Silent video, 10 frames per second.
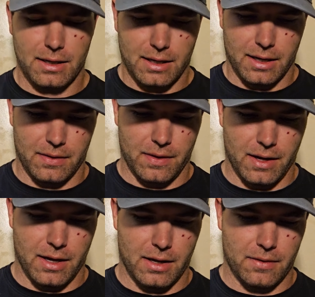and
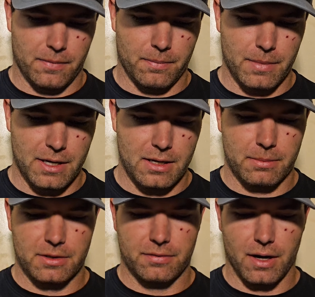then medium
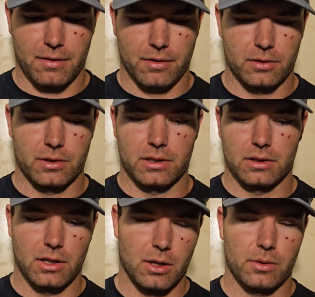is 500,
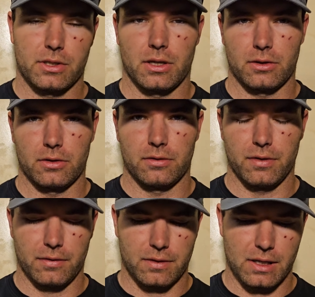low is
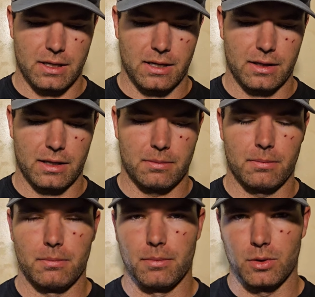150, and then
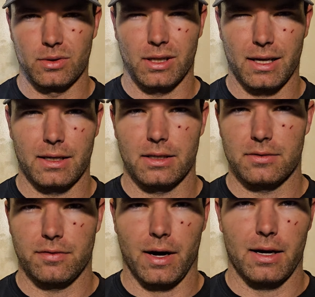moonlight is
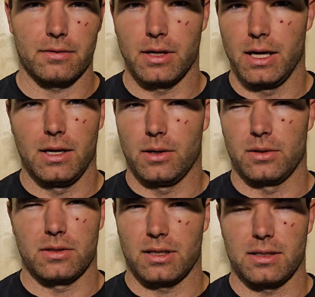5,
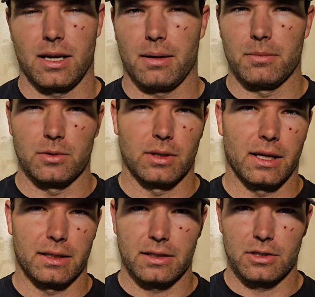which that's not
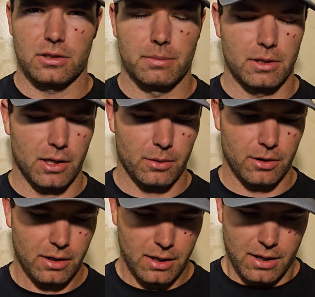moonlight. It should be lower.